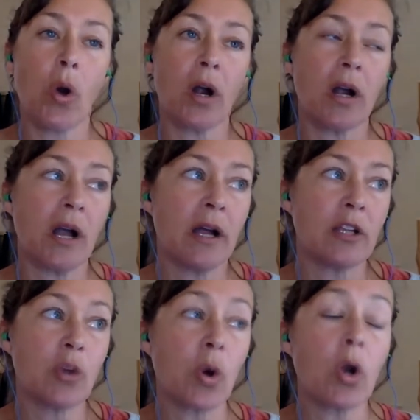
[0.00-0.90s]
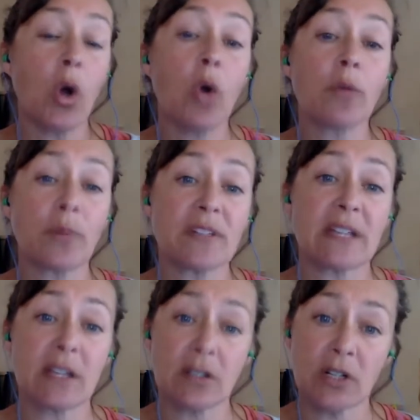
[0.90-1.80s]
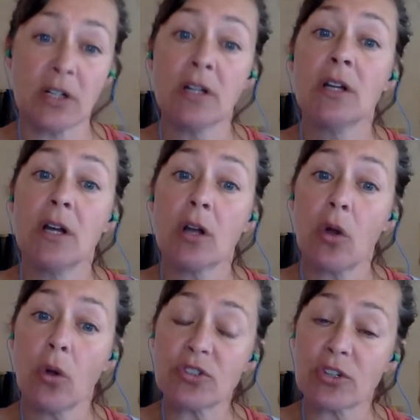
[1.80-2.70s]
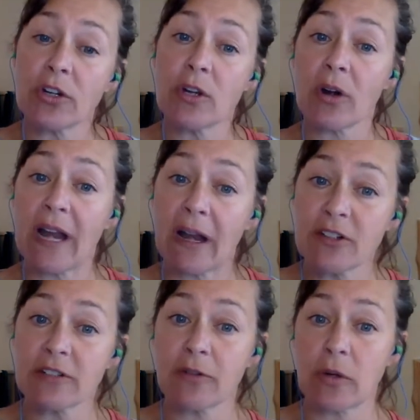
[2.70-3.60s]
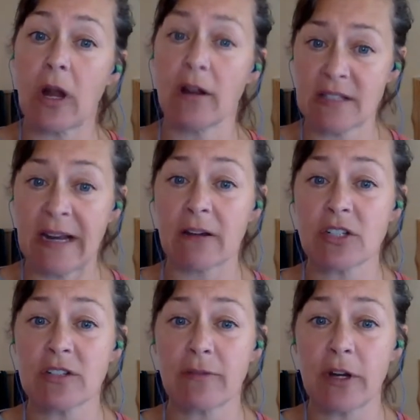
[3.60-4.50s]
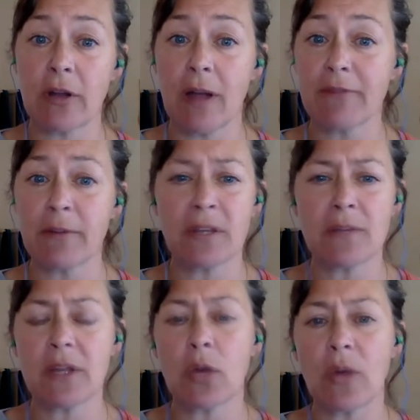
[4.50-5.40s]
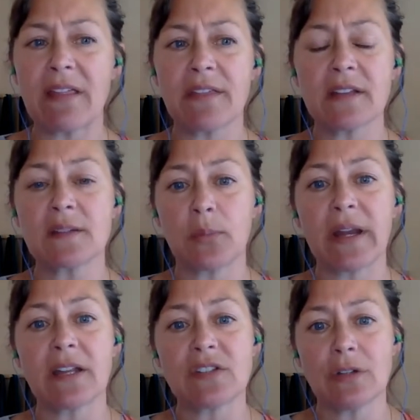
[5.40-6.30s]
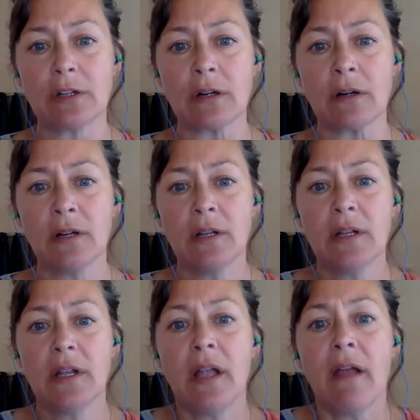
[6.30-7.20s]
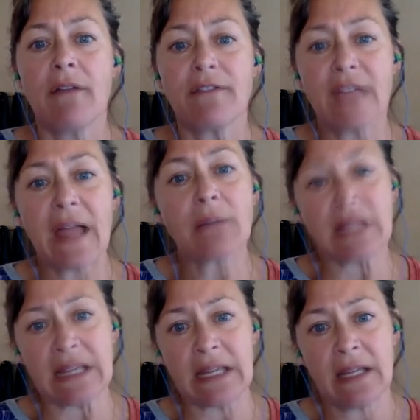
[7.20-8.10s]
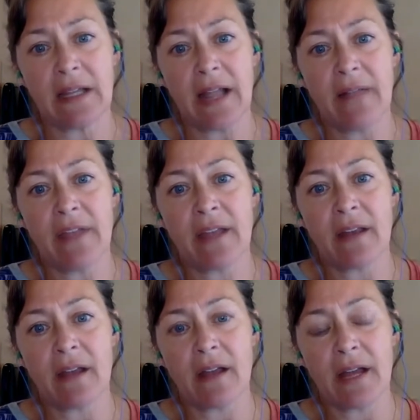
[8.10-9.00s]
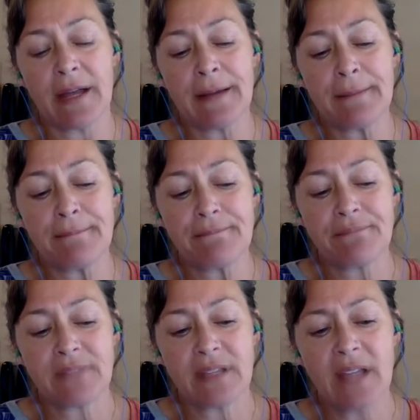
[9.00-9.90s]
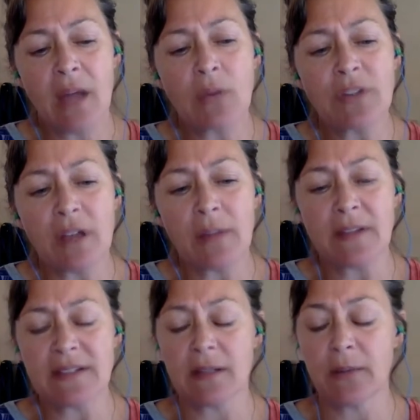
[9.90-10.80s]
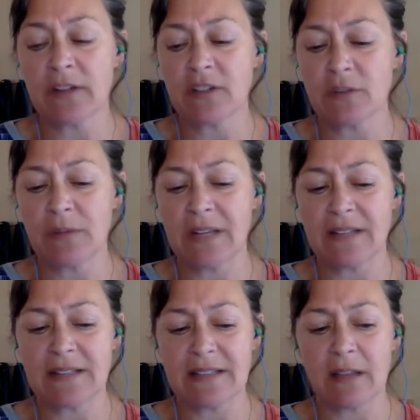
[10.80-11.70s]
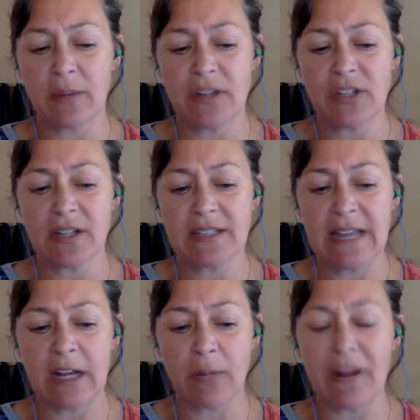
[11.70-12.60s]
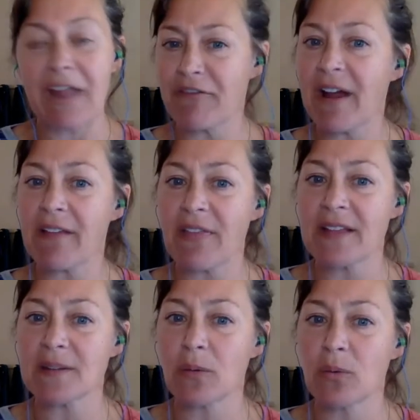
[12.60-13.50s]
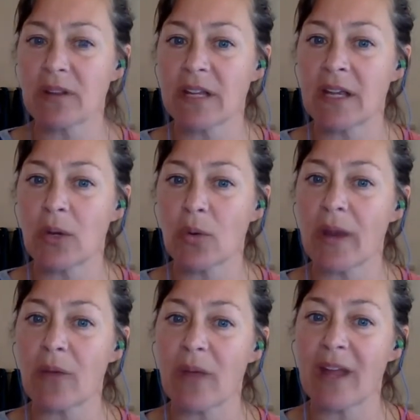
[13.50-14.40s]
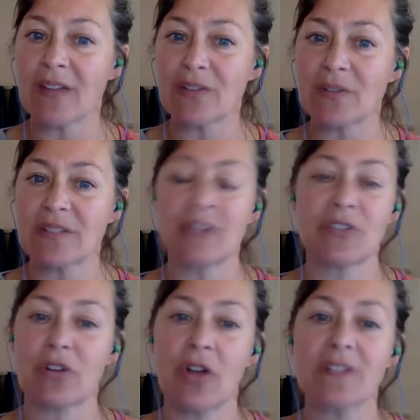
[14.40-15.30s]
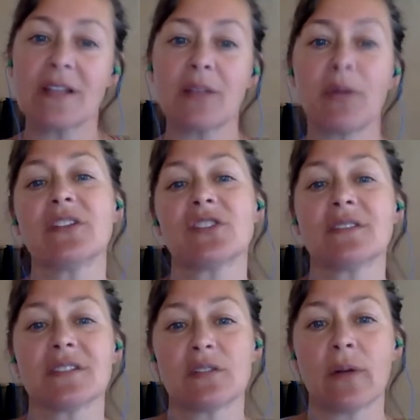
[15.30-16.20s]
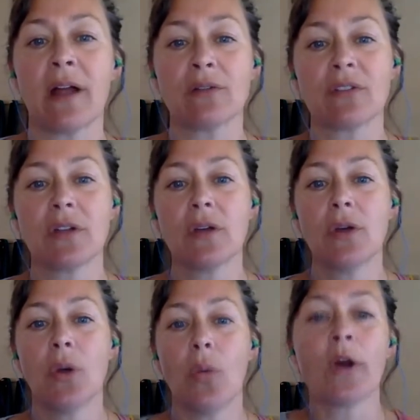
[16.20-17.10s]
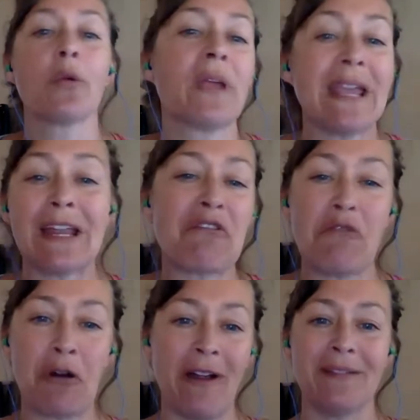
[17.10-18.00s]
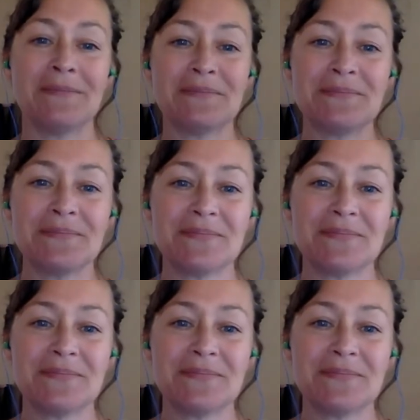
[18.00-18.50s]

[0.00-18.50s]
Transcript: or uh, your own particular culture, your heritage, uh, heritage of where you come from, it can be a great thing to bring into your family. And then, um, yeah, we'll talk about celebrations when we get to the celebration container. But I find that that's a really great way to center all celebrations is around yeah. what are we eating for it.